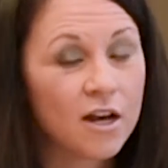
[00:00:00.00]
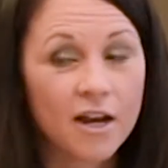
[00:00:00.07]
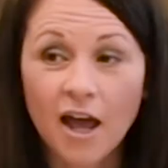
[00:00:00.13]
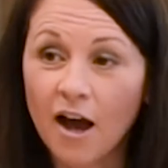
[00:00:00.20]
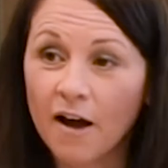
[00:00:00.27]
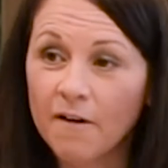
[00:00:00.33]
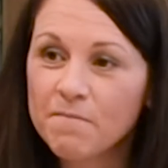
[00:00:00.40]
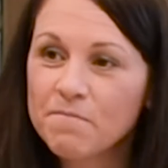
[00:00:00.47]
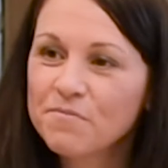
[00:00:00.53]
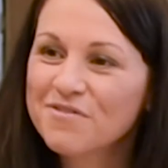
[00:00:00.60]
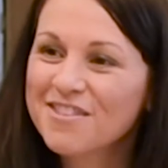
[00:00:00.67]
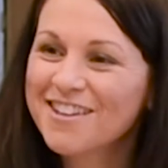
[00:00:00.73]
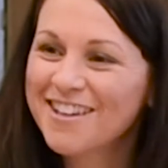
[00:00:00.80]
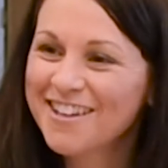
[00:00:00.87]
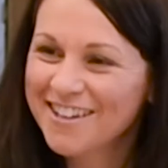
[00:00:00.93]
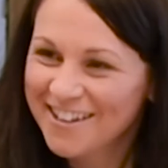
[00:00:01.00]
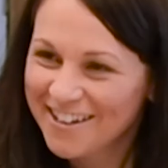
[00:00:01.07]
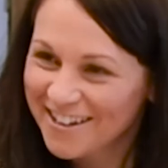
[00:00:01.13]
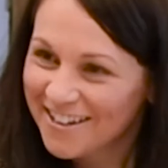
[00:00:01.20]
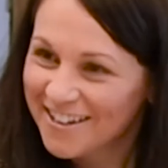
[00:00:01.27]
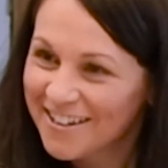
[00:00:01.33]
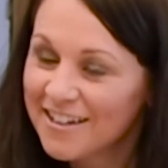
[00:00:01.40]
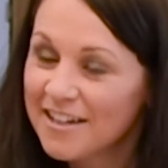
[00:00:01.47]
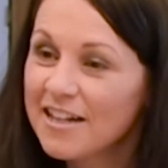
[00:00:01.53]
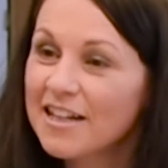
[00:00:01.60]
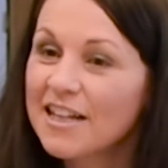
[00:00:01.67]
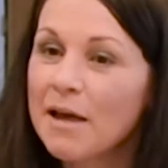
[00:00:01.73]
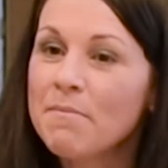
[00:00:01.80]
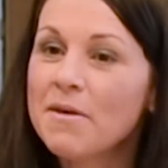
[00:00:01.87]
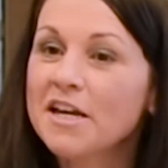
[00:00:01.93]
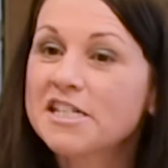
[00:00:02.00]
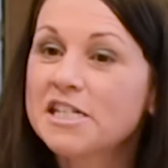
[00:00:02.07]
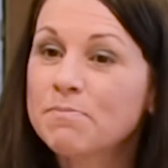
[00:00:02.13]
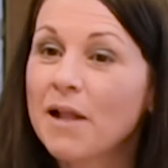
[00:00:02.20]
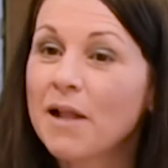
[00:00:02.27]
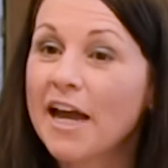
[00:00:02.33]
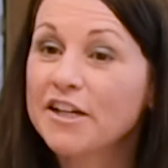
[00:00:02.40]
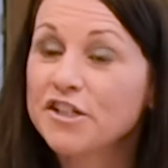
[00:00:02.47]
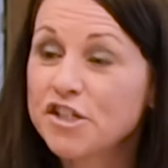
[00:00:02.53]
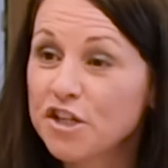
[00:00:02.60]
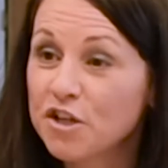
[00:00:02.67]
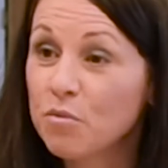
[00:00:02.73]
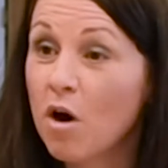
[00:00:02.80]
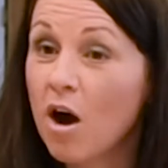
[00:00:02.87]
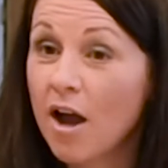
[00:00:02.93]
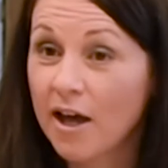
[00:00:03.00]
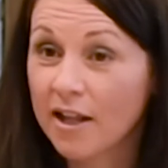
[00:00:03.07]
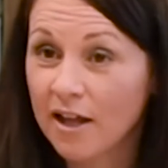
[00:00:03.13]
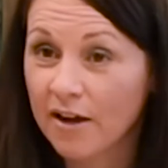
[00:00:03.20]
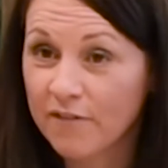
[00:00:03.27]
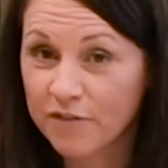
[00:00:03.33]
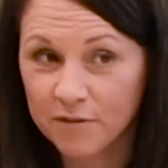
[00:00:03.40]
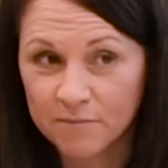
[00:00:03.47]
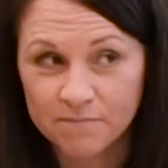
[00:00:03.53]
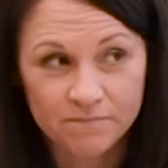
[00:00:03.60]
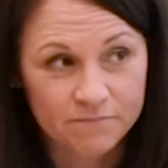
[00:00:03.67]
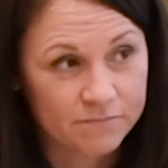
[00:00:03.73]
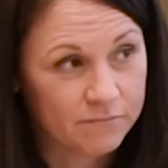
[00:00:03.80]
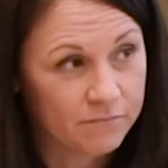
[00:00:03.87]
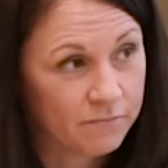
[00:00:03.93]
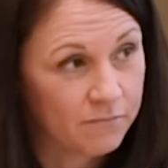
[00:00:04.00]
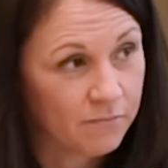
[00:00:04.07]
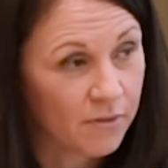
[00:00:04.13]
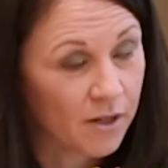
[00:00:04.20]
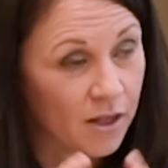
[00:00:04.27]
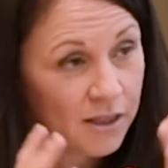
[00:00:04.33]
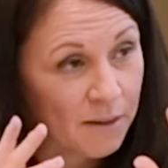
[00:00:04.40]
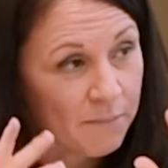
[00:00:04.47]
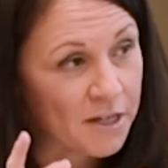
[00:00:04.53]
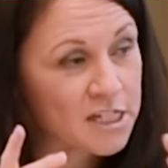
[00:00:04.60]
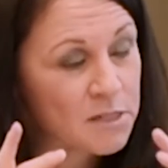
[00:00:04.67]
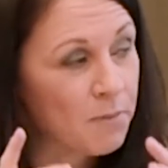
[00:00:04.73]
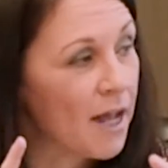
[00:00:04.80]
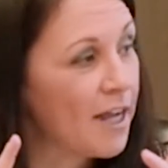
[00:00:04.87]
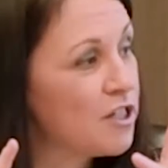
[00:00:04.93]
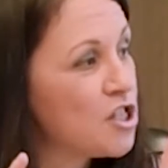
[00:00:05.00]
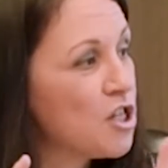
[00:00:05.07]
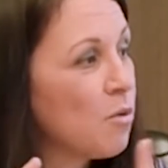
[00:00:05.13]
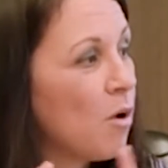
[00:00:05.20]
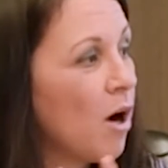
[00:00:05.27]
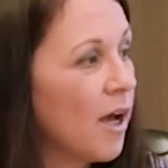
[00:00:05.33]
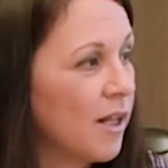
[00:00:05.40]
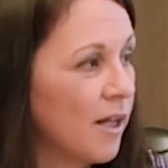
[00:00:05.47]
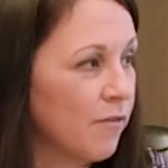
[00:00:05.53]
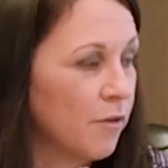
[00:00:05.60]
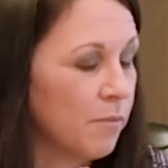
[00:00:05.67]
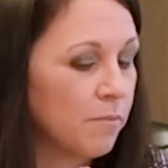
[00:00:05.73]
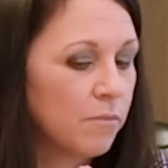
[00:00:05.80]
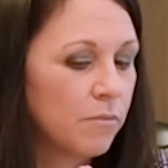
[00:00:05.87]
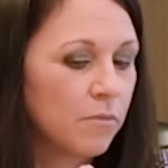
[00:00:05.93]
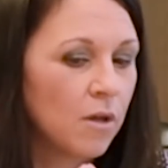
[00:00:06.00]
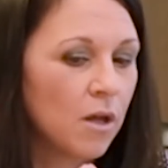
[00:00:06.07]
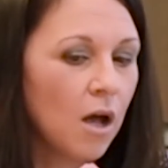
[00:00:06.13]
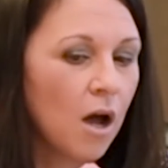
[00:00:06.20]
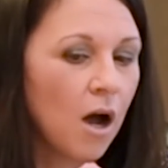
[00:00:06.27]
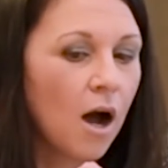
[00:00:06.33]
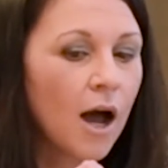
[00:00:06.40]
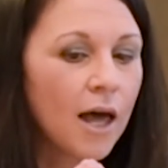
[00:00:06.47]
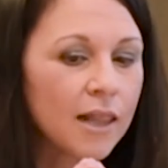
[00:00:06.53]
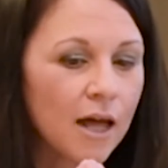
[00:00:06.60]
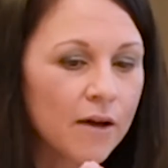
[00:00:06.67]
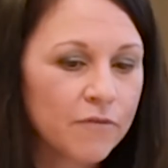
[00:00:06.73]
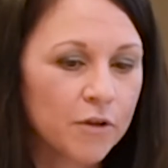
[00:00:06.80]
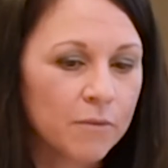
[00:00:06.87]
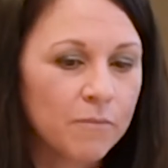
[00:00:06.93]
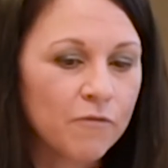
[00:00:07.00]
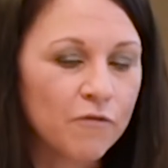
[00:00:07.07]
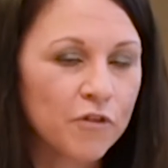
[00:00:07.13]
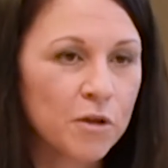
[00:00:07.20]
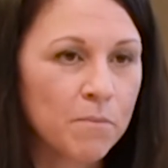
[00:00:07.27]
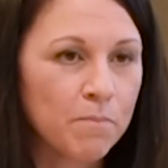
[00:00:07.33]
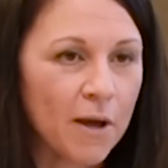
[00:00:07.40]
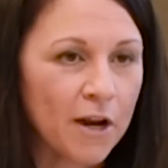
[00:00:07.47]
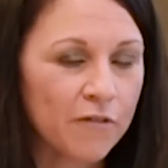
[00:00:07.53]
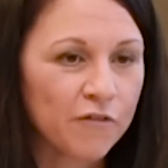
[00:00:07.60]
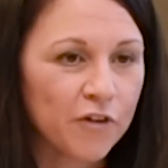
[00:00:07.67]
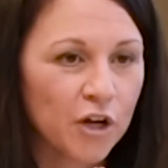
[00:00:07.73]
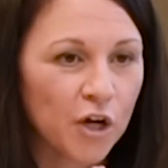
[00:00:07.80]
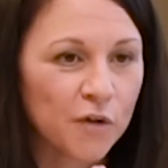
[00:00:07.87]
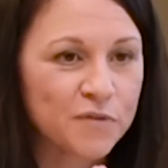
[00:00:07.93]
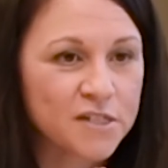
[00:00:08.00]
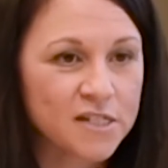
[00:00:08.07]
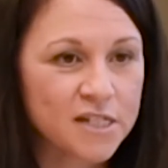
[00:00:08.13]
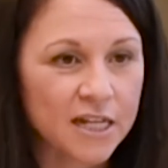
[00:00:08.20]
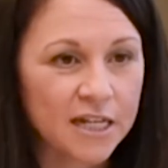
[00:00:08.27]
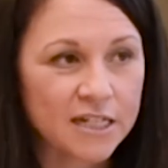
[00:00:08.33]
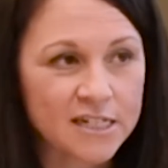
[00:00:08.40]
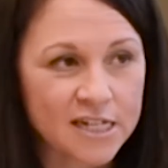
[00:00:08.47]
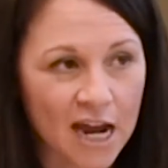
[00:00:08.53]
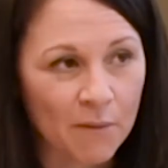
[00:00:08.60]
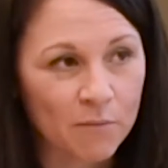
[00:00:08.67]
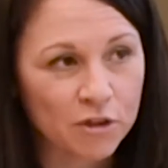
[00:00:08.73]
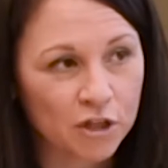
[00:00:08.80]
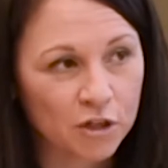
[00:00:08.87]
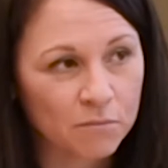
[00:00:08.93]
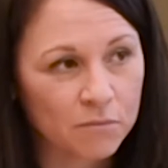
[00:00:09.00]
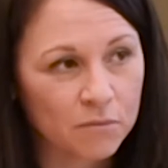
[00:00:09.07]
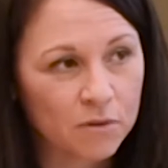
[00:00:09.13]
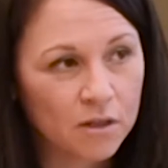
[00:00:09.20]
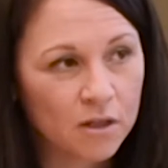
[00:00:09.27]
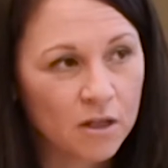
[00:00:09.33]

Now, let me explain to you why I love them. Let me explain to you why I love them. I love them for the benefit of sitting down with them